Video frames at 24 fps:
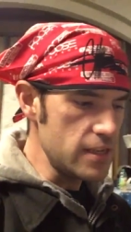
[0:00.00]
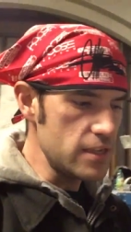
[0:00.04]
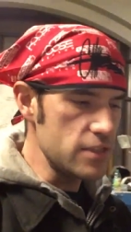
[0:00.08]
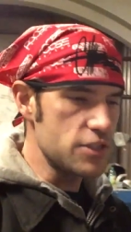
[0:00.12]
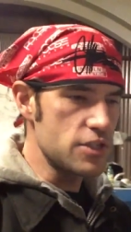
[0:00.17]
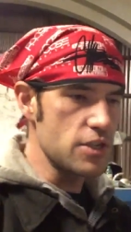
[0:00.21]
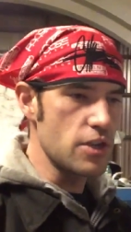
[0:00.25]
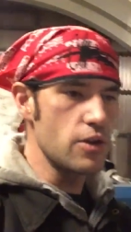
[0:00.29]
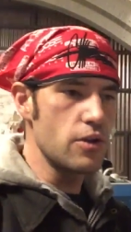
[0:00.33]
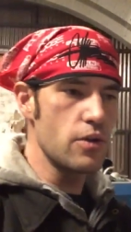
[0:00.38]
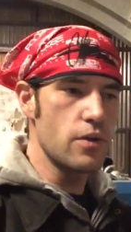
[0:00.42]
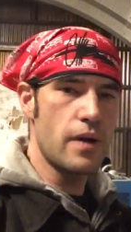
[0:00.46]

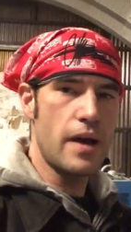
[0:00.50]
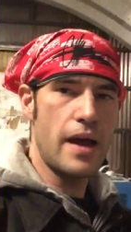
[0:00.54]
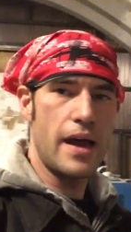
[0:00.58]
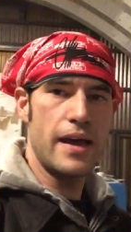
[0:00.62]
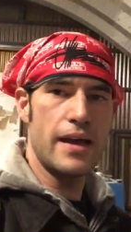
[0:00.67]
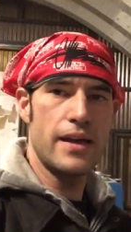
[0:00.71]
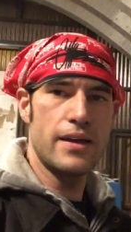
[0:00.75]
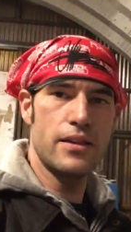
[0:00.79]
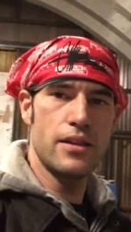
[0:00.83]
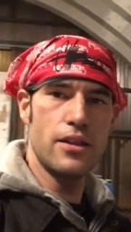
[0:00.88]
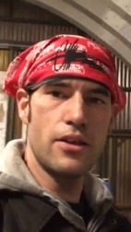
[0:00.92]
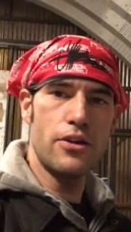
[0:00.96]
So
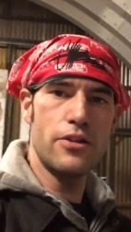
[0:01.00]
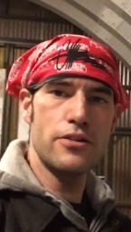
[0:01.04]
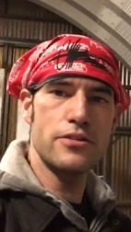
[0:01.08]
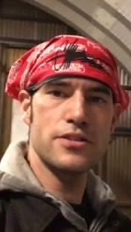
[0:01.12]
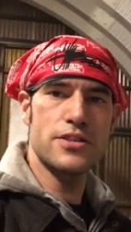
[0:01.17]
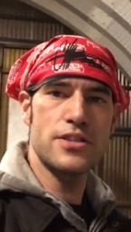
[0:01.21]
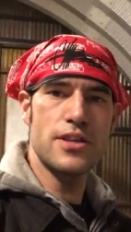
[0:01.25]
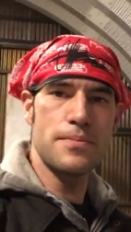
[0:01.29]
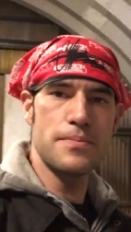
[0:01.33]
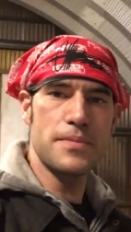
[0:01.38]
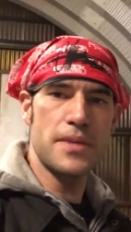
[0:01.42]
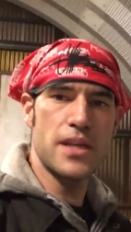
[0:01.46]
I
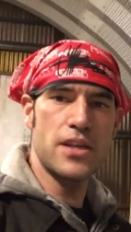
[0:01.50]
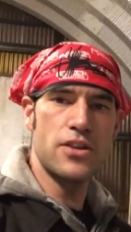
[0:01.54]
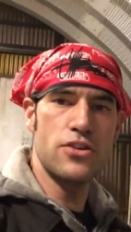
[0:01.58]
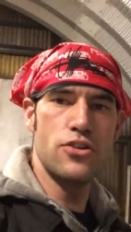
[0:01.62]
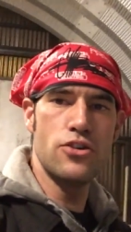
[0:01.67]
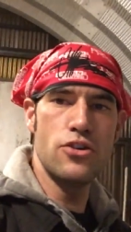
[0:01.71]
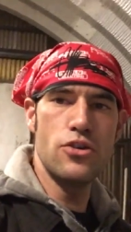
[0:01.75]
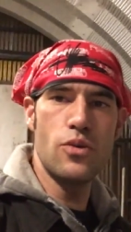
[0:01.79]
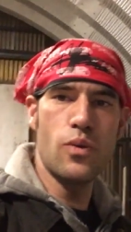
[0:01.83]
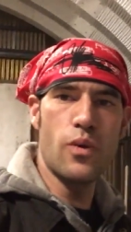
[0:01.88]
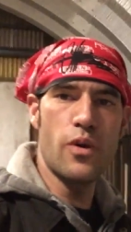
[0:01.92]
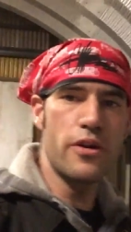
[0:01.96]
learned something
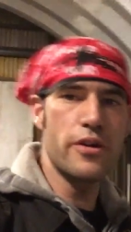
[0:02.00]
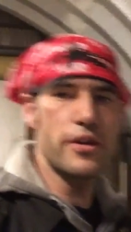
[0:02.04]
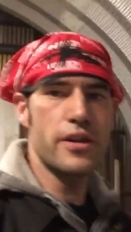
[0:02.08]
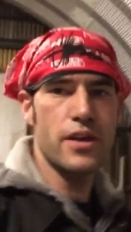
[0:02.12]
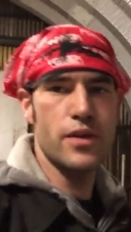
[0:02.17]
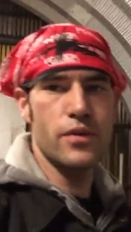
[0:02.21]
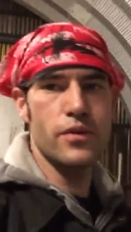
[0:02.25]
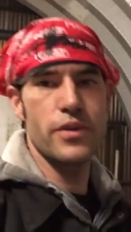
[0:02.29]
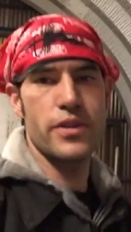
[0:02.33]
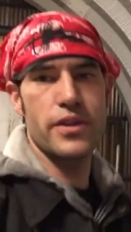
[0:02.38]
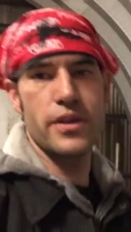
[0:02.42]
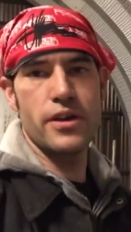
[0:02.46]
new
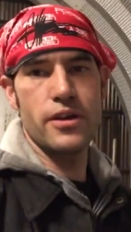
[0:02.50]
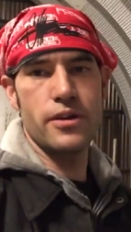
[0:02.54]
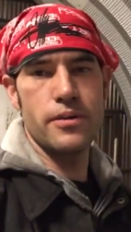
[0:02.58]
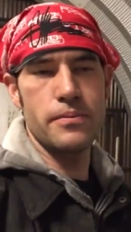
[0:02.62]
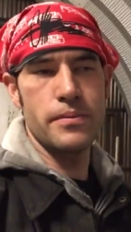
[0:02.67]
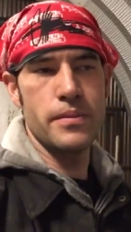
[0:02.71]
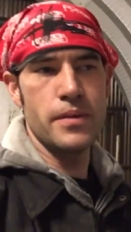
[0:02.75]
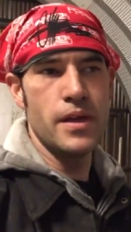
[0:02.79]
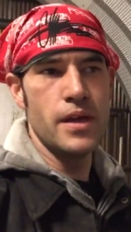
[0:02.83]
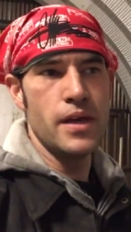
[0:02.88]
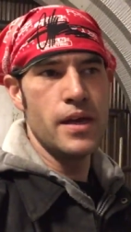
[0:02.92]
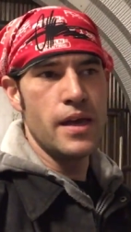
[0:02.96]
working with
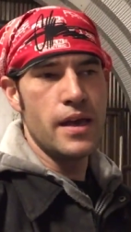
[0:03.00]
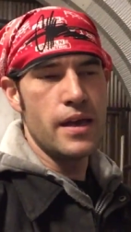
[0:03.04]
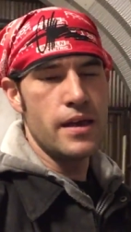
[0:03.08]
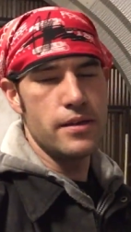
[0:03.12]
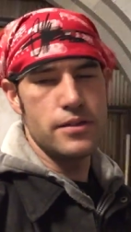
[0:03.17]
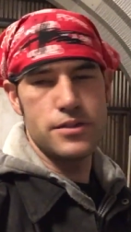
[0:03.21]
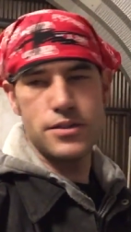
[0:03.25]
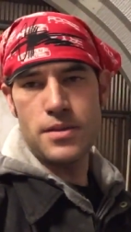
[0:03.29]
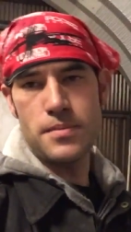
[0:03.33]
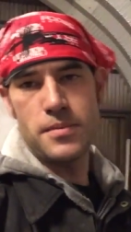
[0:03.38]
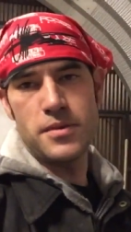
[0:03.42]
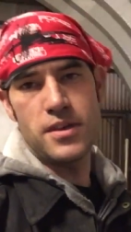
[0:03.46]
him.
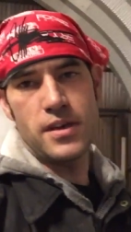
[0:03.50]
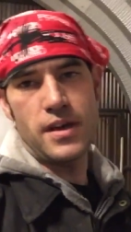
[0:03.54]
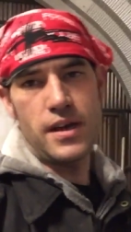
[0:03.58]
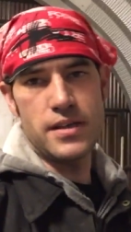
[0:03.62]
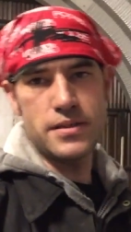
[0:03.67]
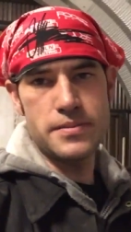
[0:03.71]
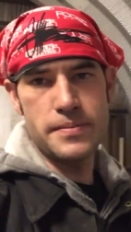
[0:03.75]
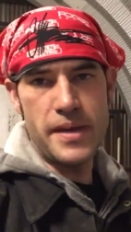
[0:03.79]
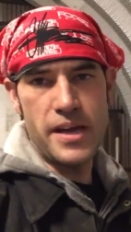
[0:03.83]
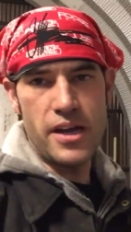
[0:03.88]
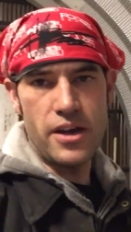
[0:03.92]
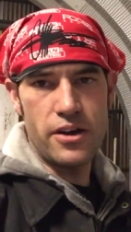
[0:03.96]
Some of you
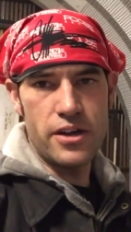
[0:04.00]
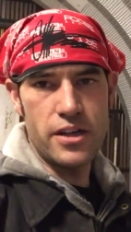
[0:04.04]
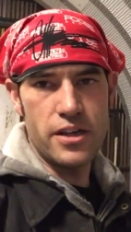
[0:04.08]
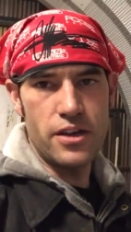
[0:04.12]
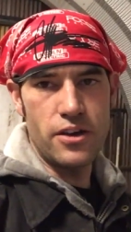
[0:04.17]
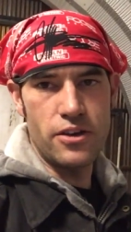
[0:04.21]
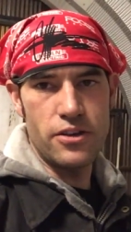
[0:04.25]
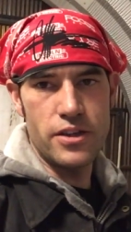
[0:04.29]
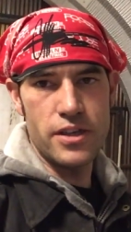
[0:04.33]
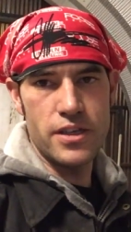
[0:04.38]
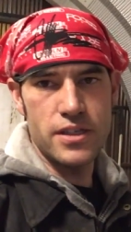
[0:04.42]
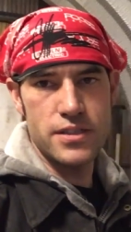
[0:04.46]
guys may already
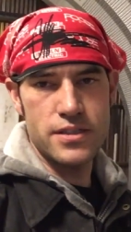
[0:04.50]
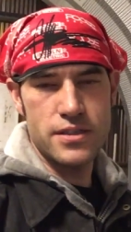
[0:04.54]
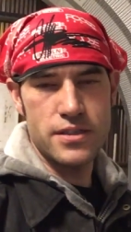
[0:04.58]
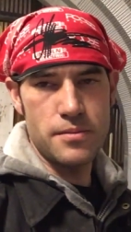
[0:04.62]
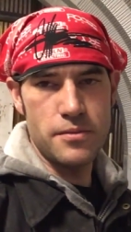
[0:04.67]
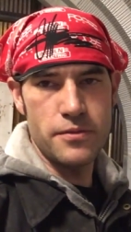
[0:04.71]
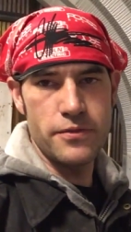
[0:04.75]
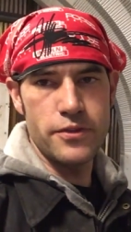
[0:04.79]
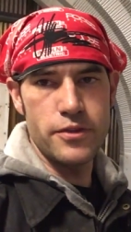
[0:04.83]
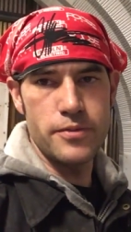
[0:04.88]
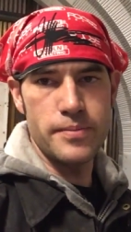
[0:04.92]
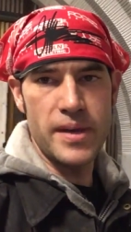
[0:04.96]
know this,
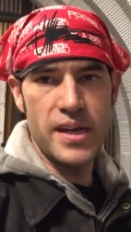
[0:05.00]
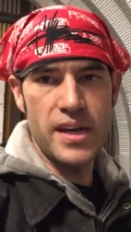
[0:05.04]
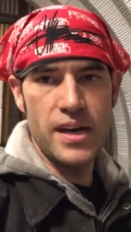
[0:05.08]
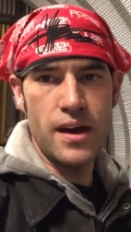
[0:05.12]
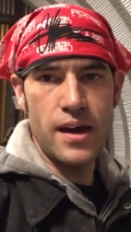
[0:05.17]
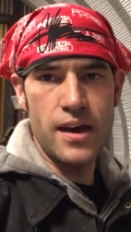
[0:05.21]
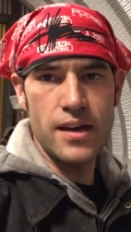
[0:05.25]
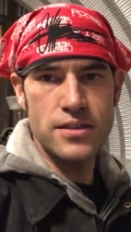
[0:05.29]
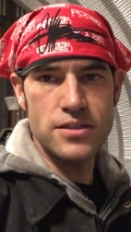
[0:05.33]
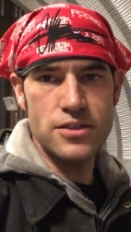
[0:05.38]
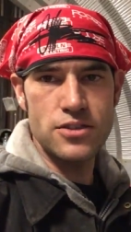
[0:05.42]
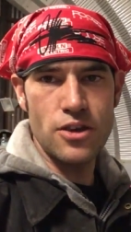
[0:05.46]
some of you may
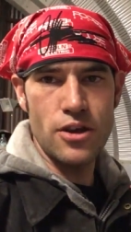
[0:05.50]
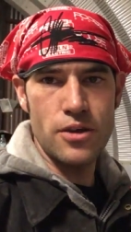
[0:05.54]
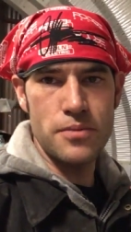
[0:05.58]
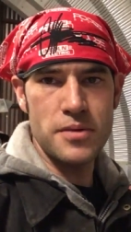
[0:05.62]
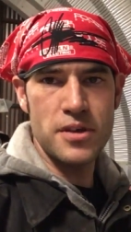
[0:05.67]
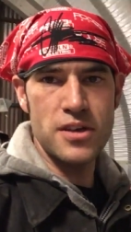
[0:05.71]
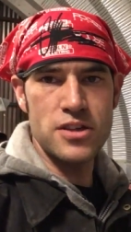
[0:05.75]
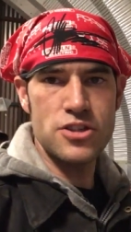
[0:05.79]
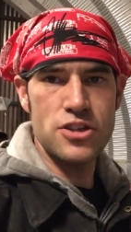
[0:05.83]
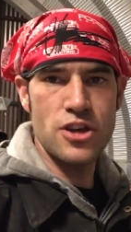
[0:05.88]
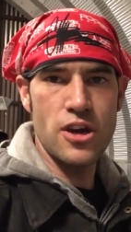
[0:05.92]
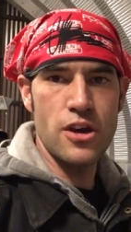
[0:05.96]
not, so I'm
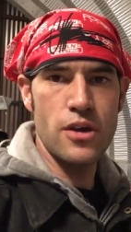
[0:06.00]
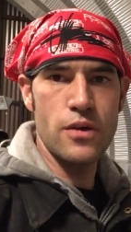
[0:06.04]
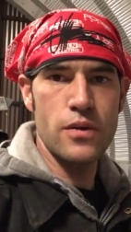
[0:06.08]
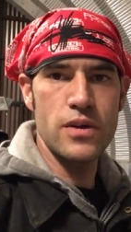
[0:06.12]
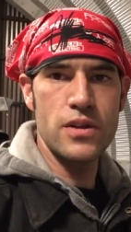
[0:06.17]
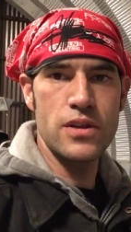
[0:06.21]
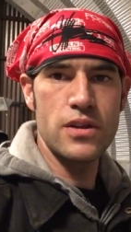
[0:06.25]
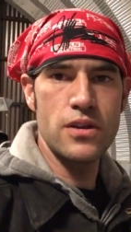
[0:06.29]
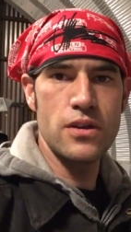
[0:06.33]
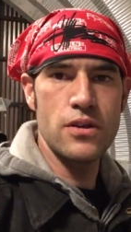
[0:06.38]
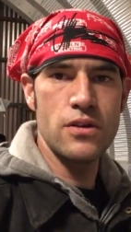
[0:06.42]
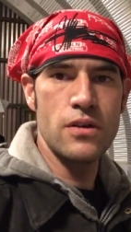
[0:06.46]
going to share it
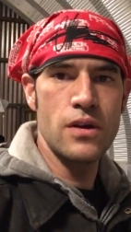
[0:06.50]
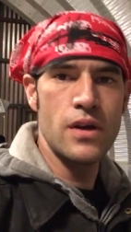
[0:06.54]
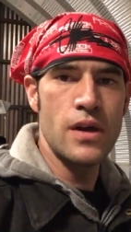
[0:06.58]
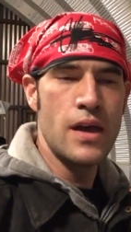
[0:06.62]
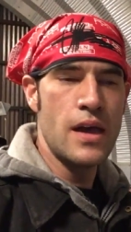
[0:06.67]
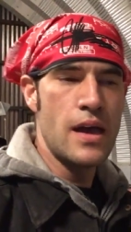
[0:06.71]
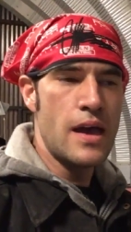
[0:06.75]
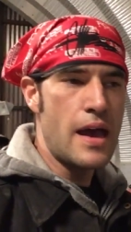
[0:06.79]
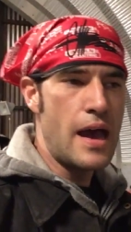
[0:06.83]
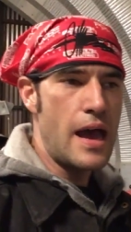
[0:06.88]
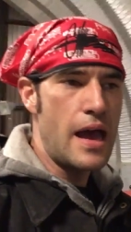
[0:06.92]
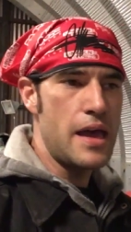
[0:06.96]
with you.
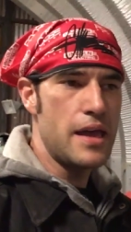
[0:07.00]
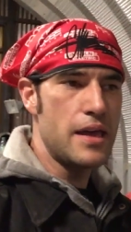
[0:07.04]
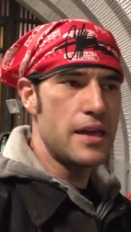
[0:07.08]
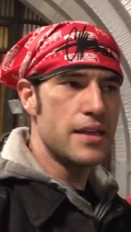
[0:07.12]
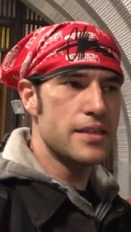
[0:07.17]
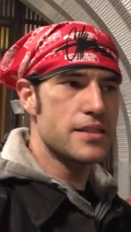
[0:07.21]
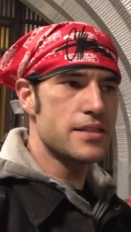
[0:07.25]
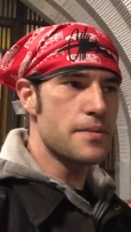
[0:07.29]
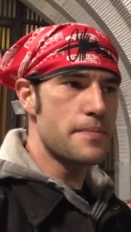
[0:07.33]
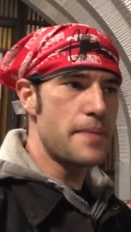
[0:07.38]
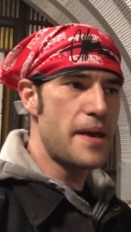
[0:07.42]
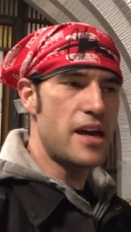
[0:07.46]

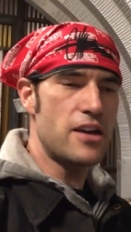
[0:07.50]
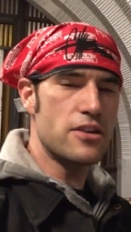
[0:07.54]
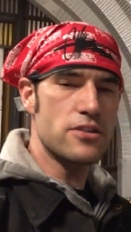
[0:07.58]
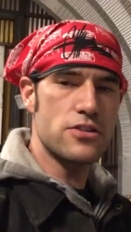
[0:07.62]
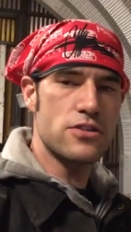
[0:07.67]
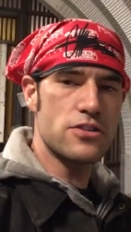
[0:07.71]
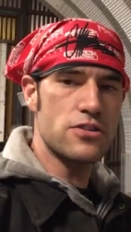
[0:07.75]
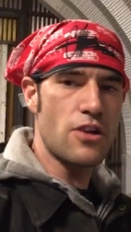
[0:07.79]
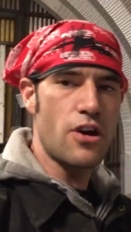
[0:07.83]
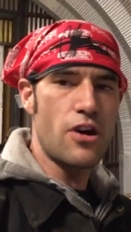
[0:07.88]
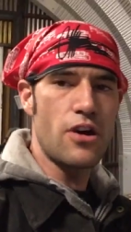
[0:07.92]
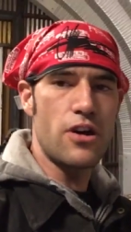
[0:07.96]
It's about
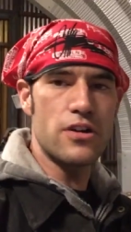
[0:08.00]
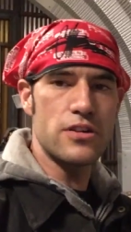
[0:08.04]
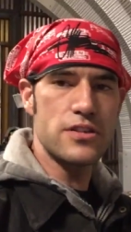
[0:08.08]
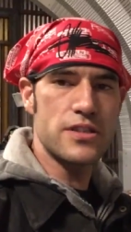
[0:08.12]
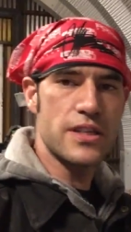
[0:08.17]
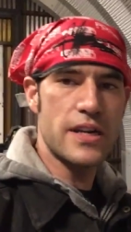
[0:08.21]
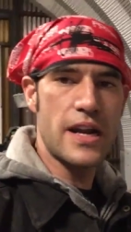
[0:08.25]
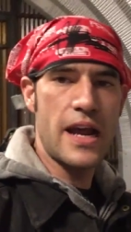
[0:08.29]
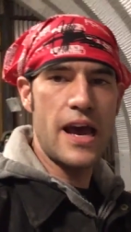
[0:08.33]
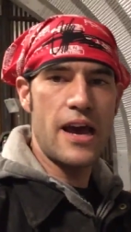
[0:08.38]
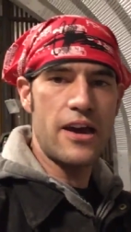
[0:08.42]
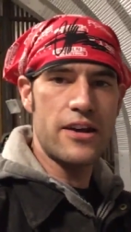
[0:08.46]
saws
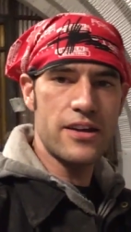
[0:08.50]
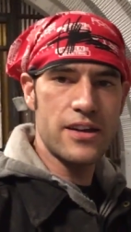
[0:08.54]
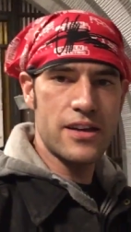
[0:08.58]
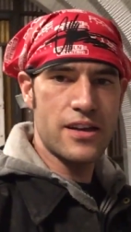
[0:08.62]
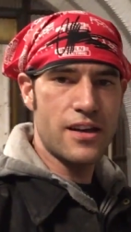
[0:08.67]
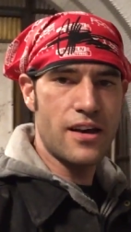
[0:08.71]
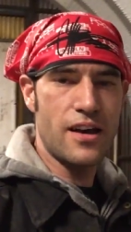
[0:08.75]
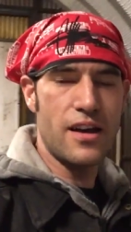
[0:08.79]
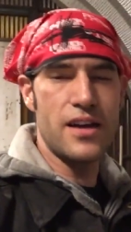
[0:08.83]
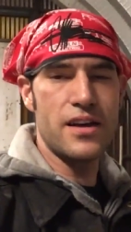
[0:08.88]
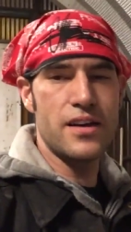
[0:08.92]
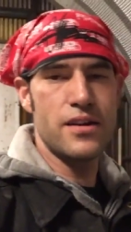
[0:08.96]
and how to
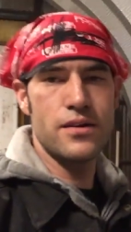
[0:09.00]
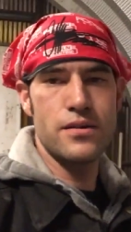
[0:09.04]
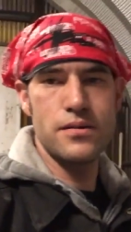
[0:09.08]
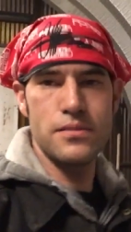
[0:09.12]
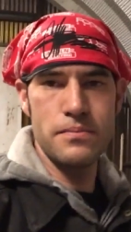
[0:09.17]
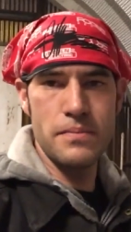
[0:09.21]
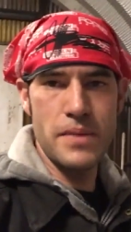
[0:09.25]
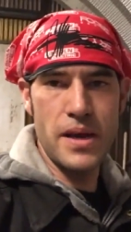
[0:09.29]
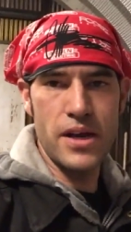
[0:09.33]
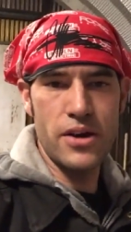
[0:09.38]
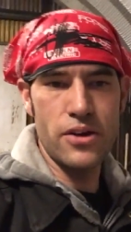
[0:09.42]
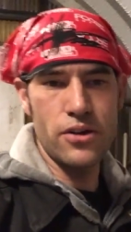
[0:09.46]

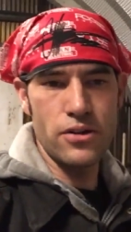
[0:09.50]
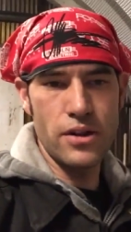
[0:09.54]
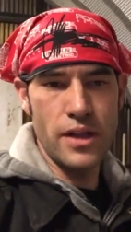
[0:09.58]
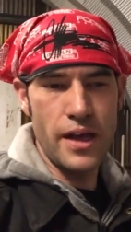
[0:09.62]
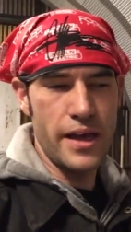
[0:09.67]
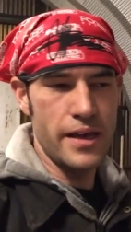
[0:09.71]
cut metal.